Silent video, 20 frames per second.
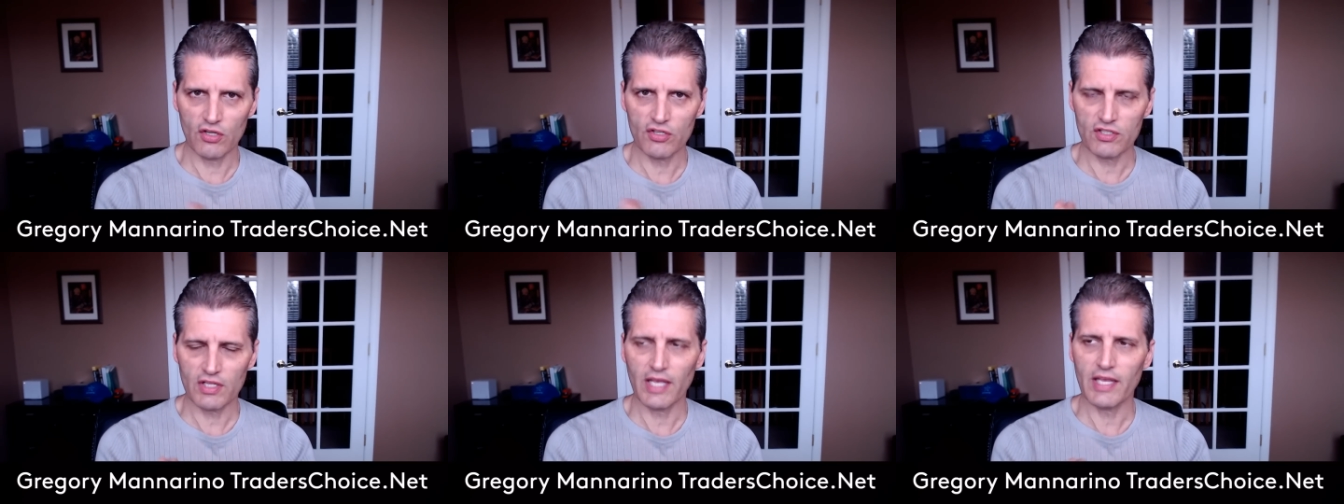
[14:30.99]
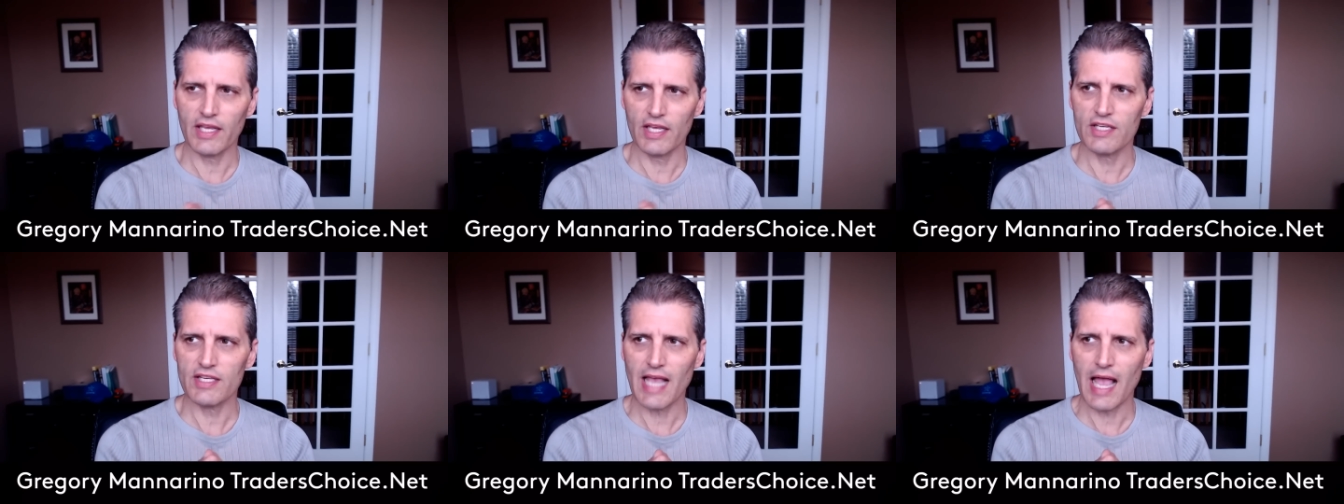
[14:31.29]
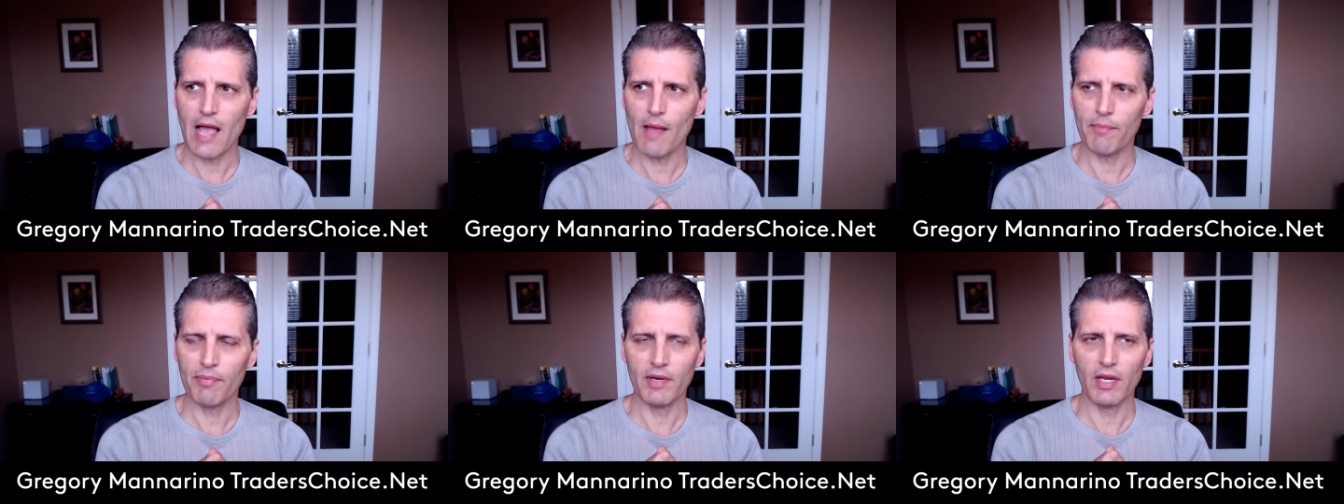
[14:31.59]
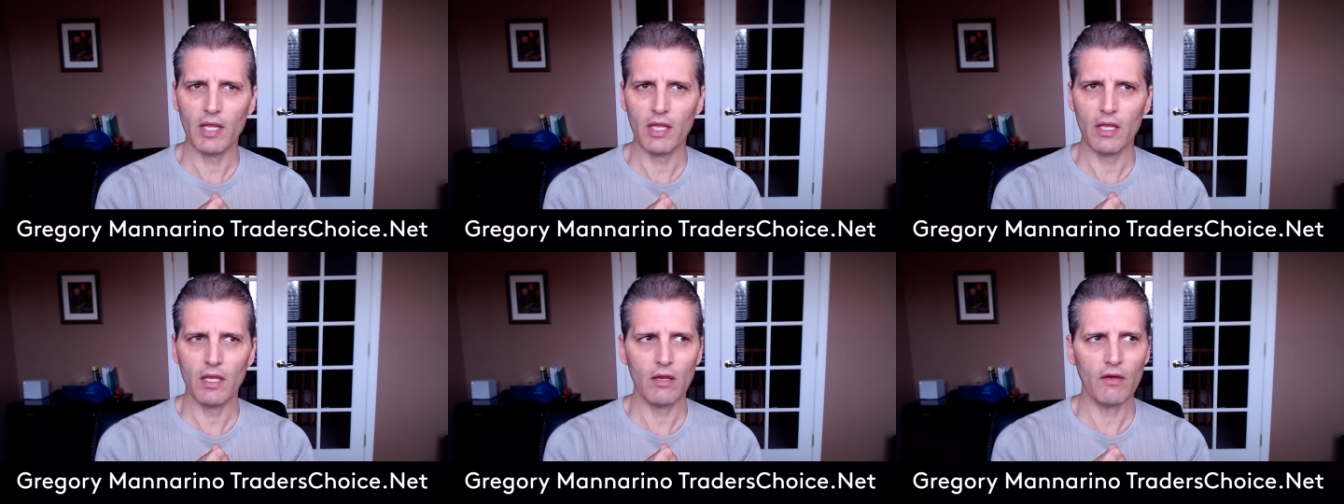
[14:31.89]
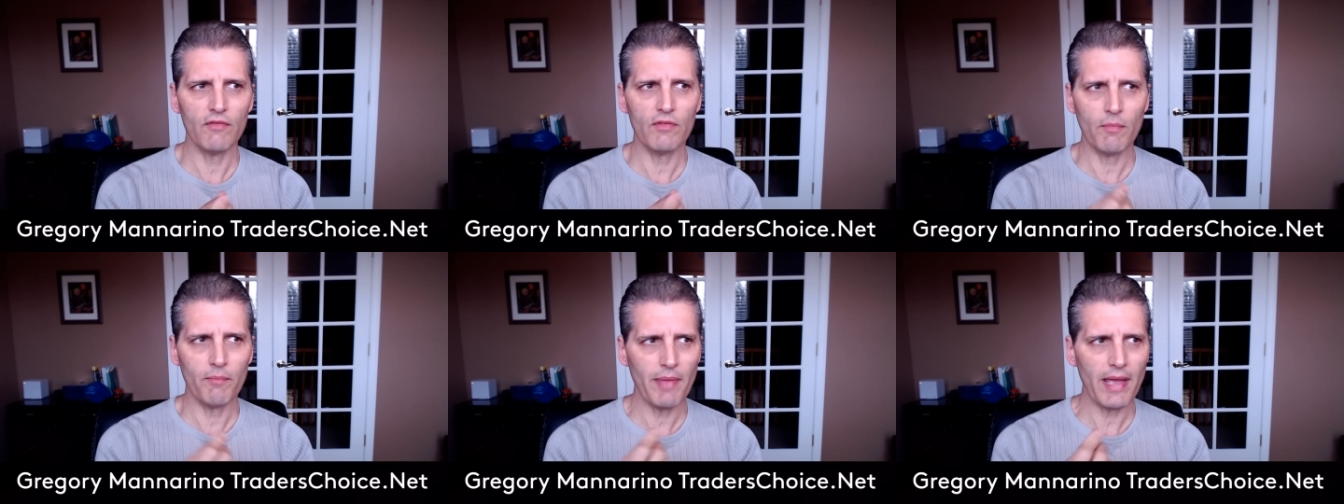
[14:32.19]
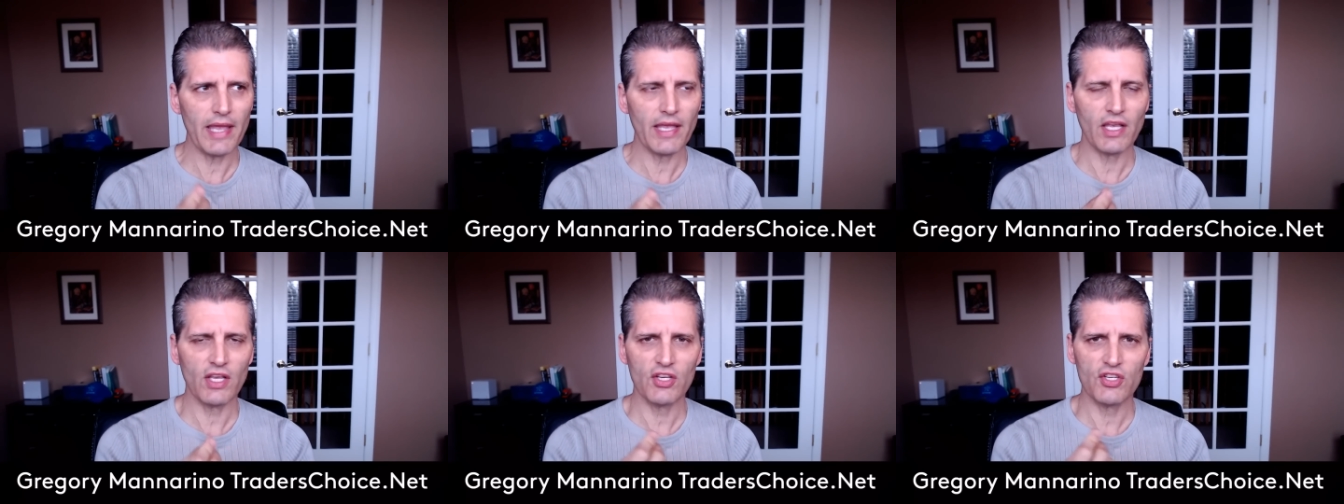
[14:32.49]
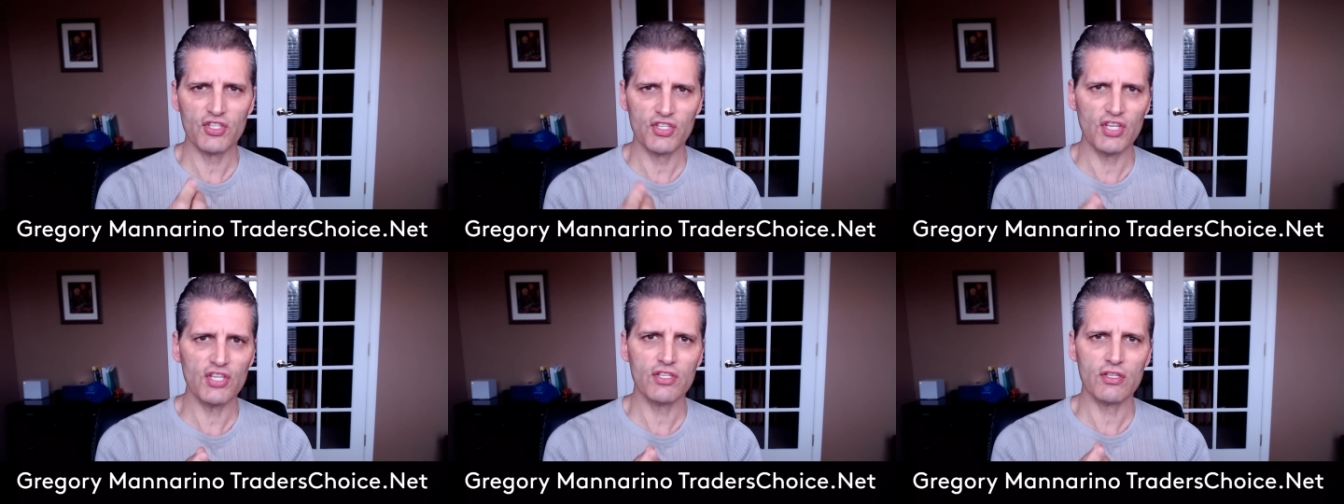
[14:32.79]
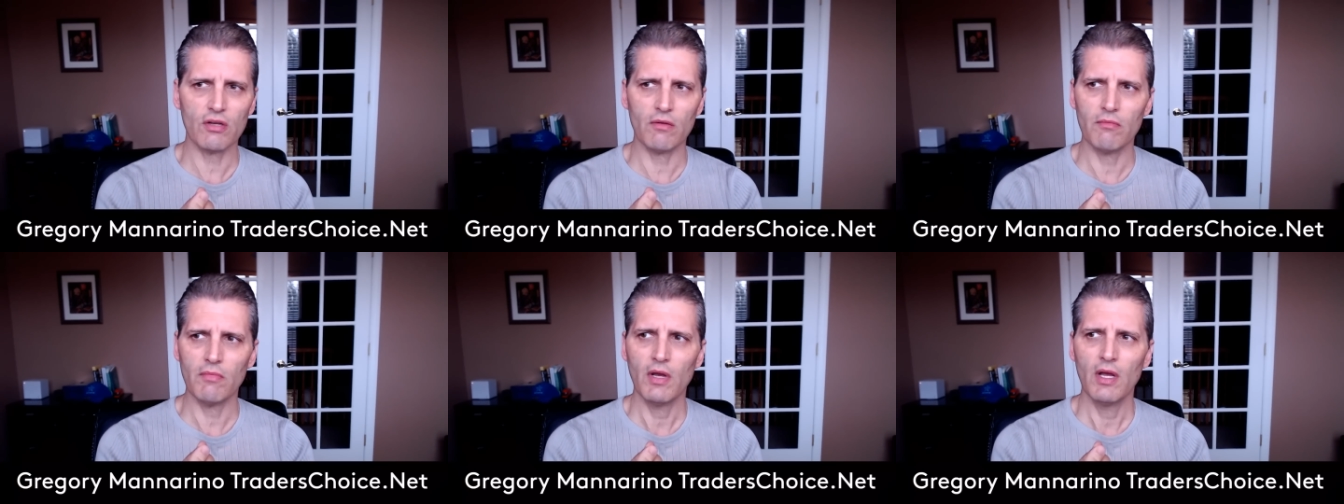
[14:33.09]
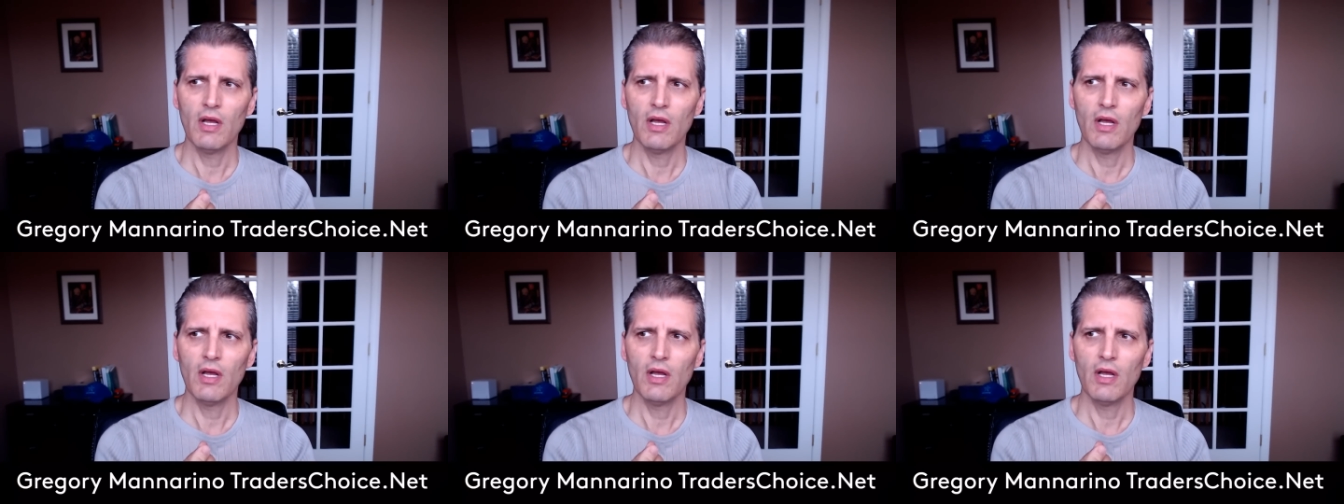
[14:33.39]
like is happening here of the banking system,